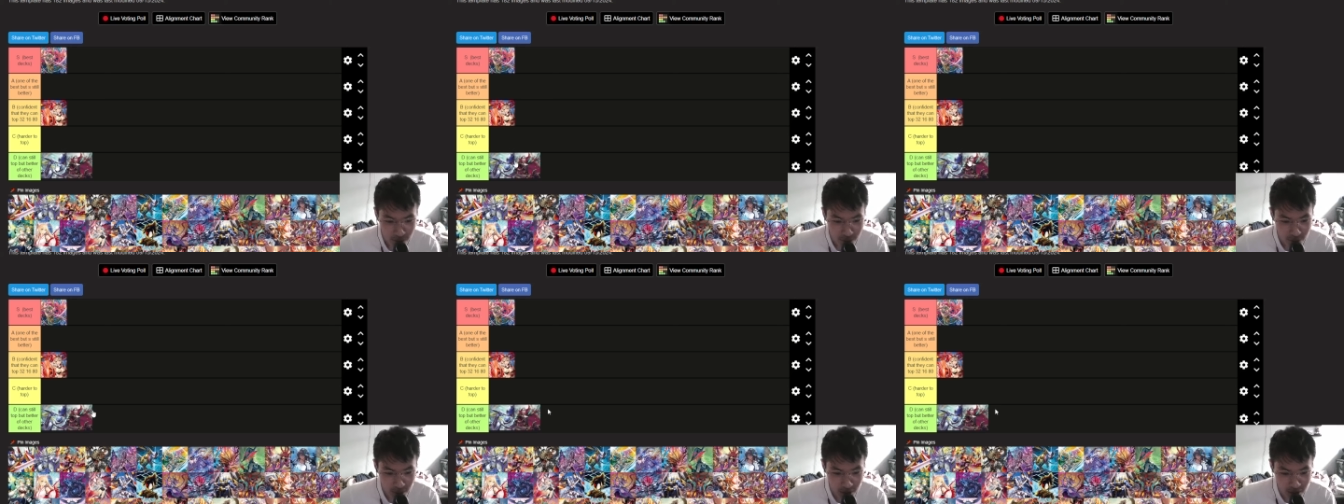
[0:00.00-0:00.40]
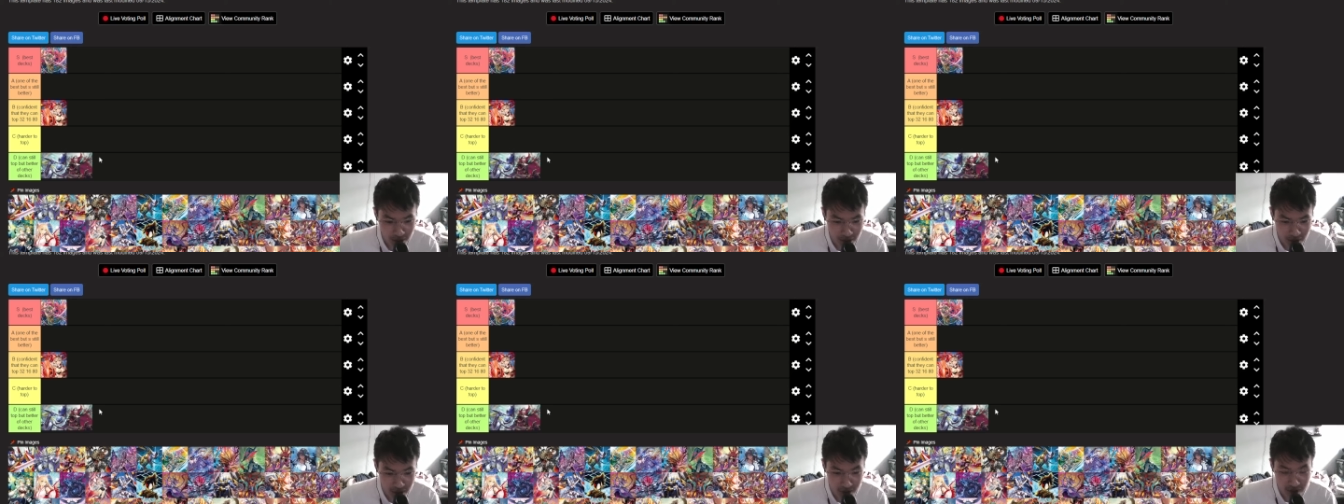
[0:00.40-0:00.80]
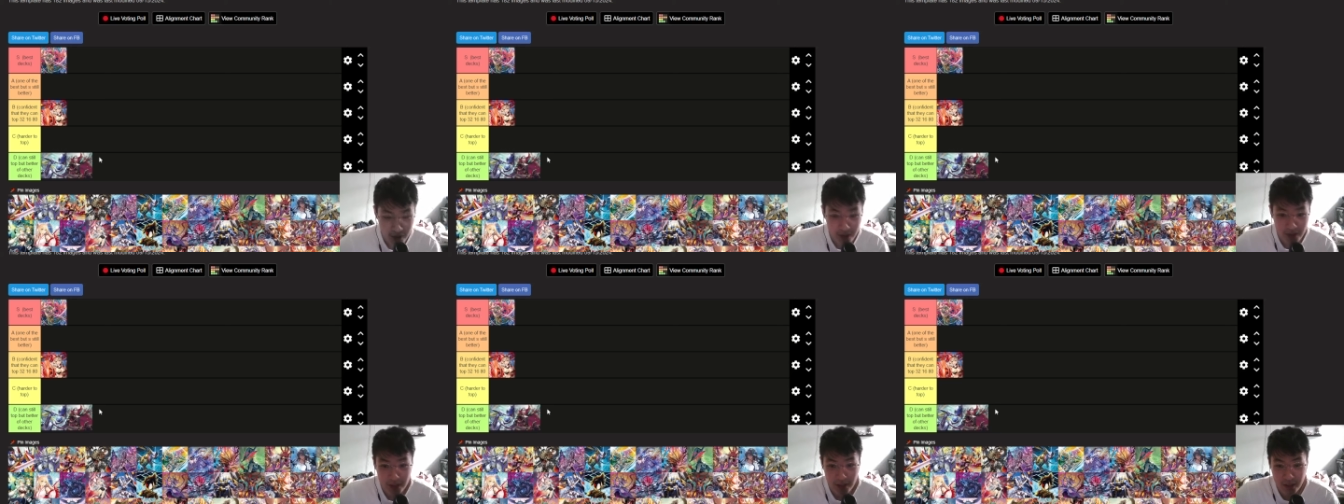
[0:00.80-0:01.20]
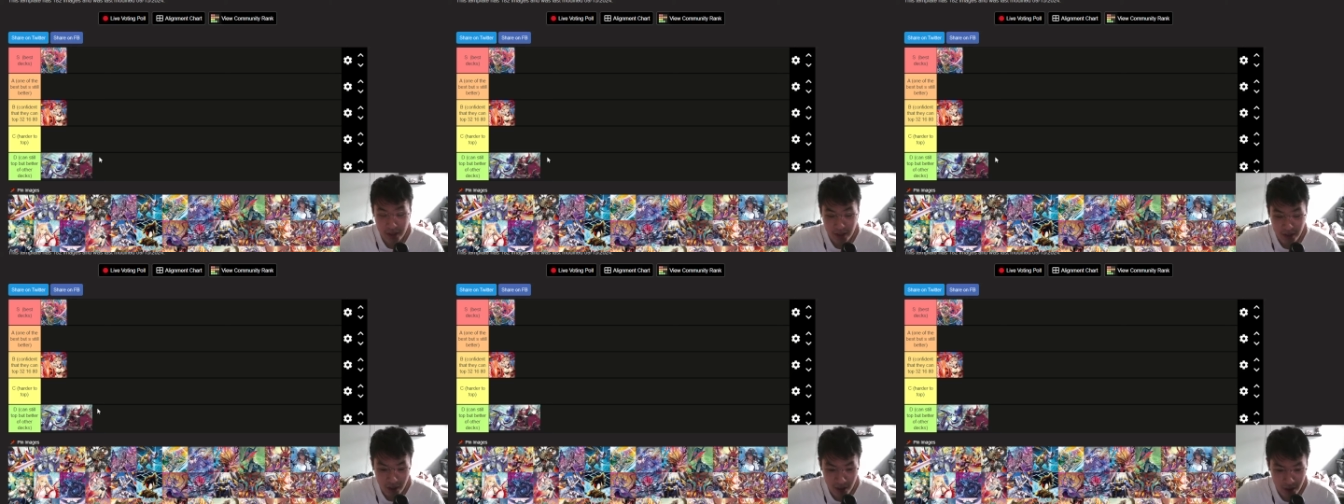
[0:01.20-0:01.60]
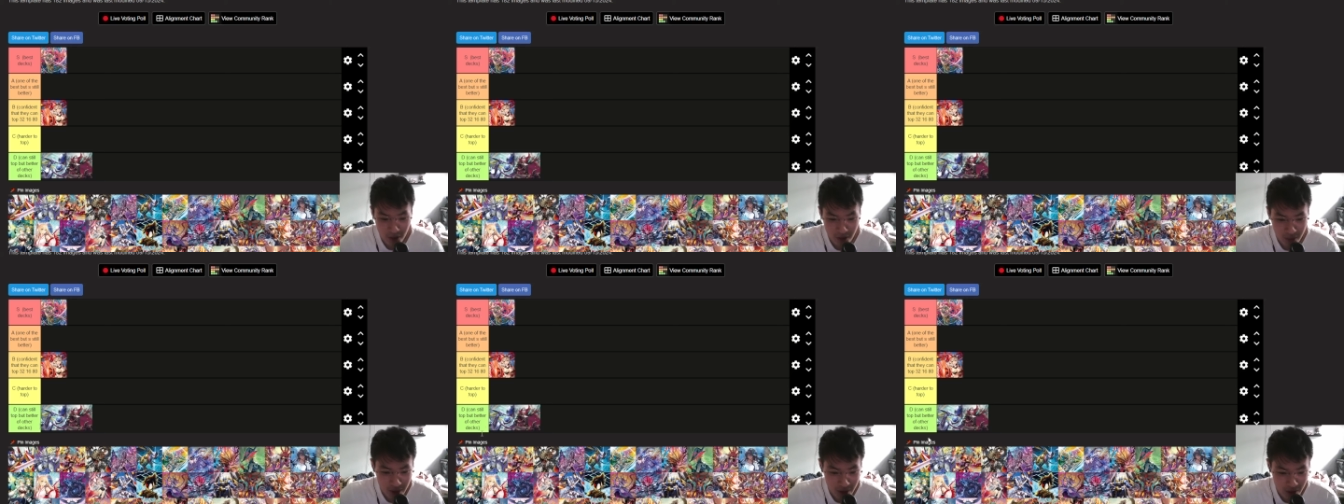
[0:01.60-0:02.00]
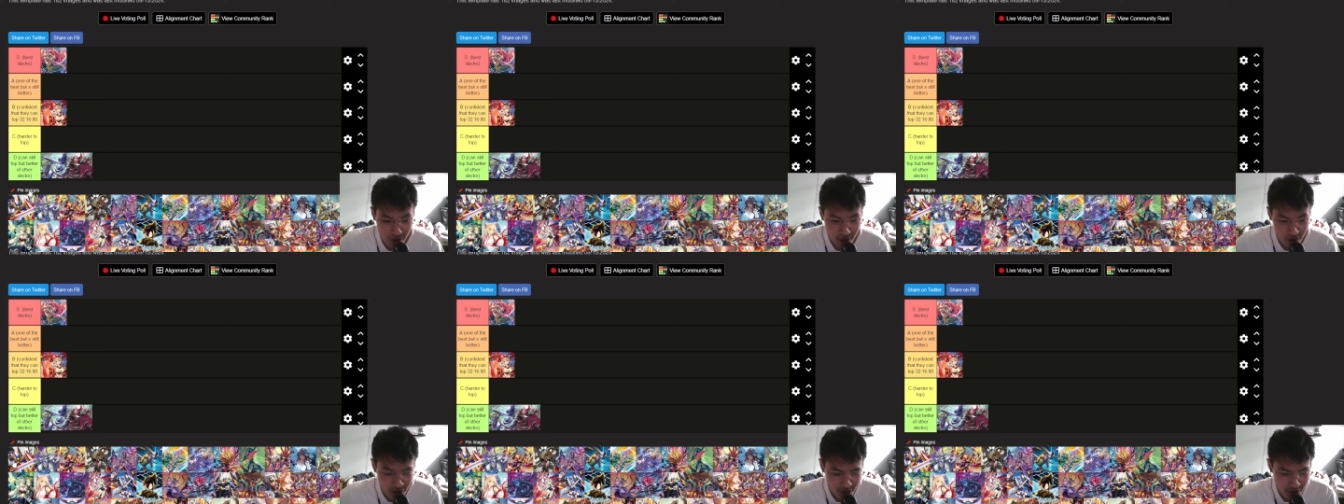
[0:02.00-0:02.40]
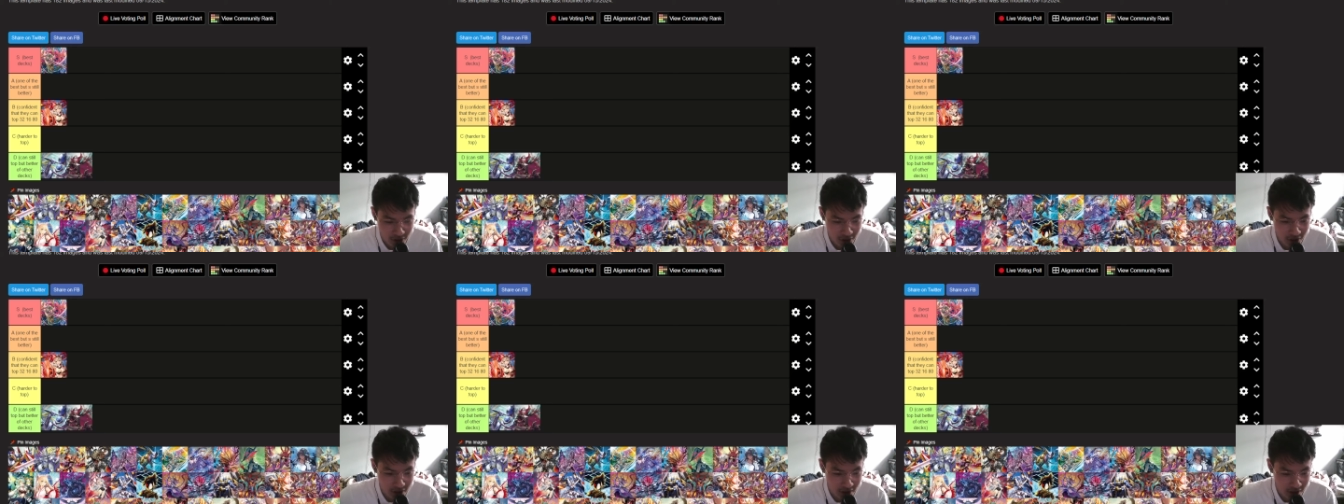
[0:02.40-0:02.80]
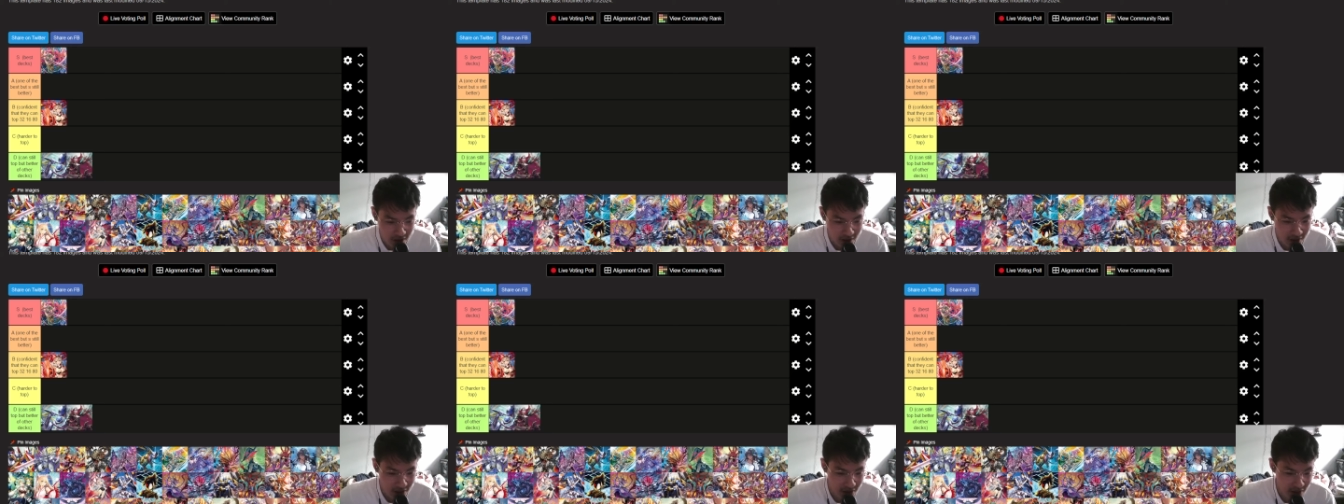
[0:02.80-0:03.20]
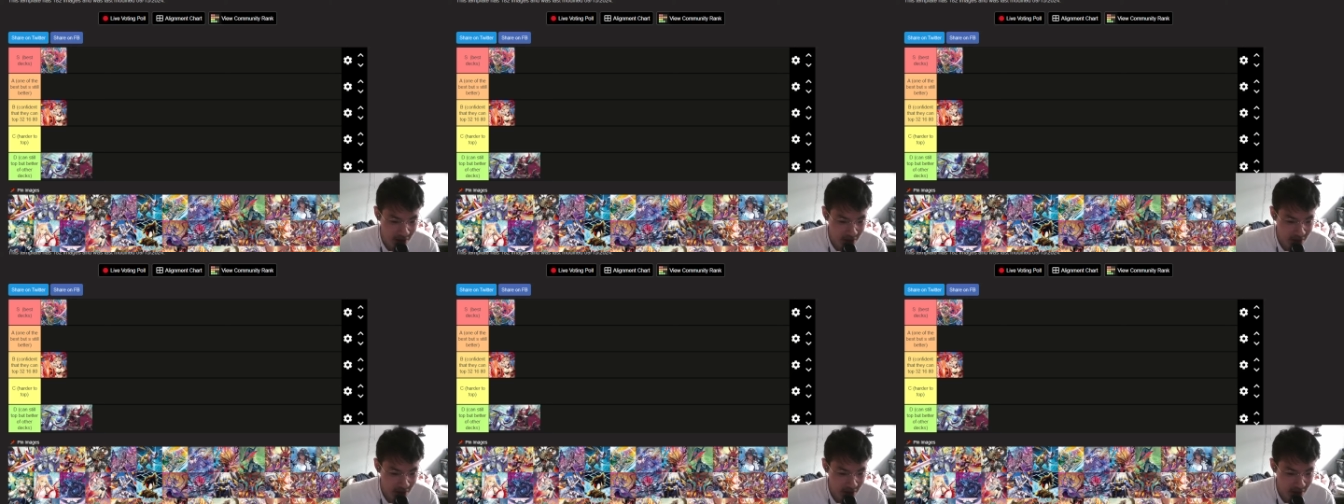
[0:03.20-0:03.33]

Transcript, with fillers: but I recommend to use other decks.